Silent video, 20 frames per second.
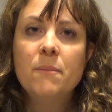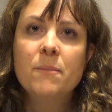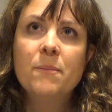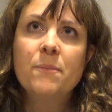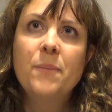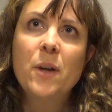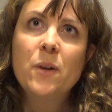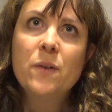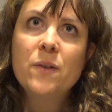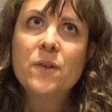
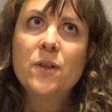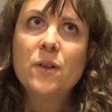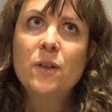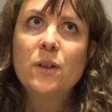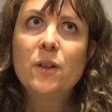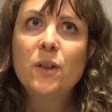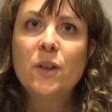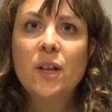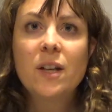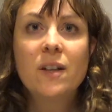both to
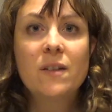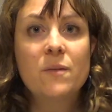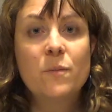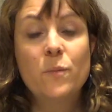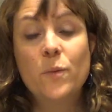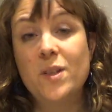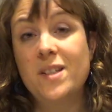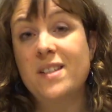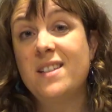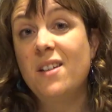look at
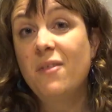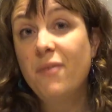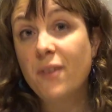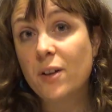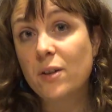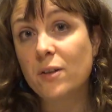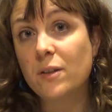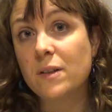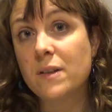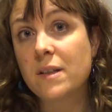what's
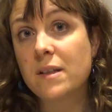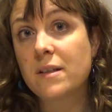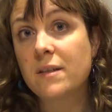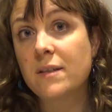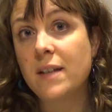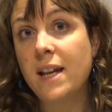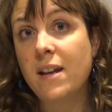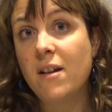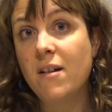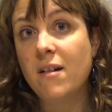difficult
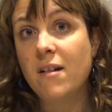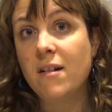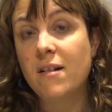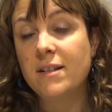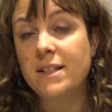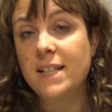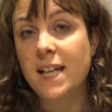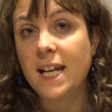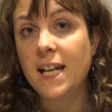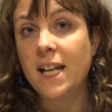in
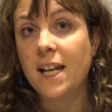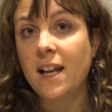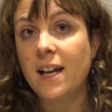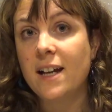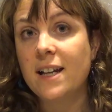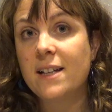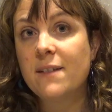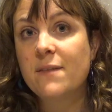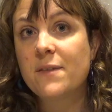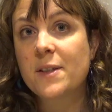our daily
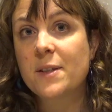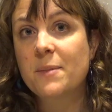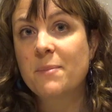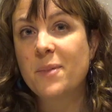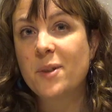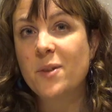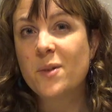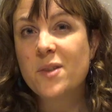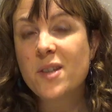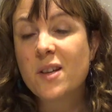lives,
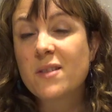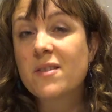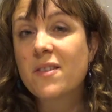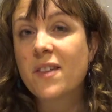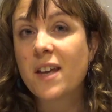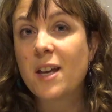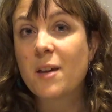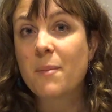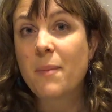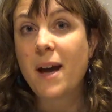but also to
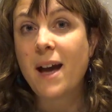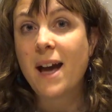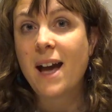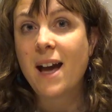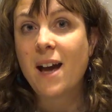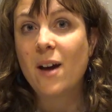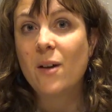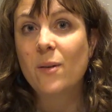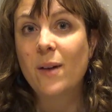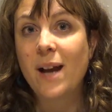think about
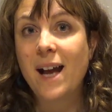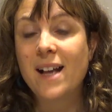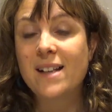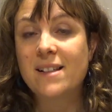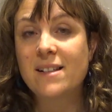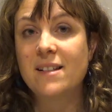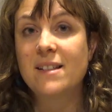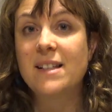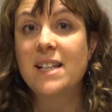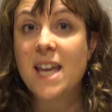how,
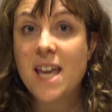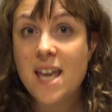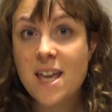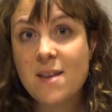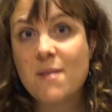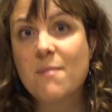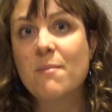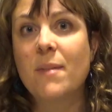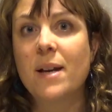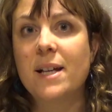as a
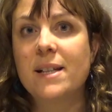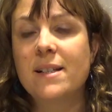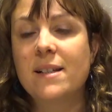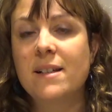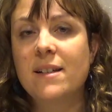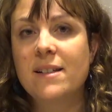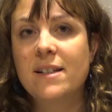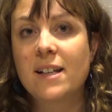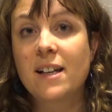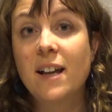team, as
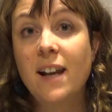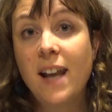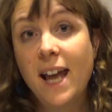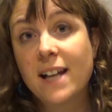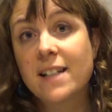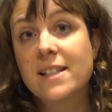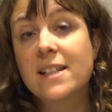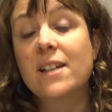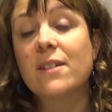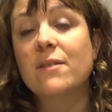a
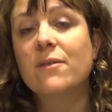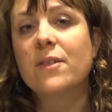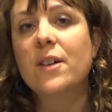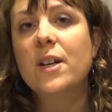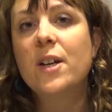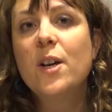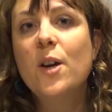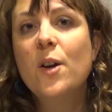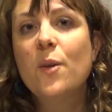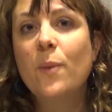collective,
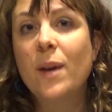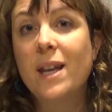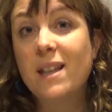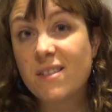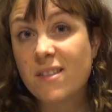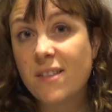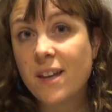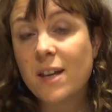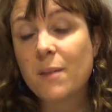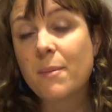We
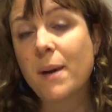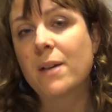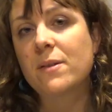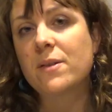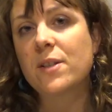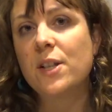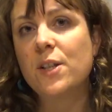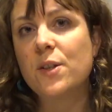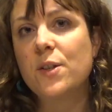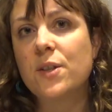can think about
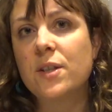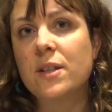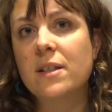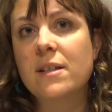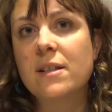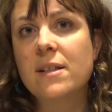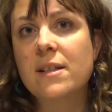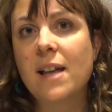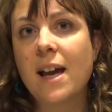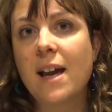solutions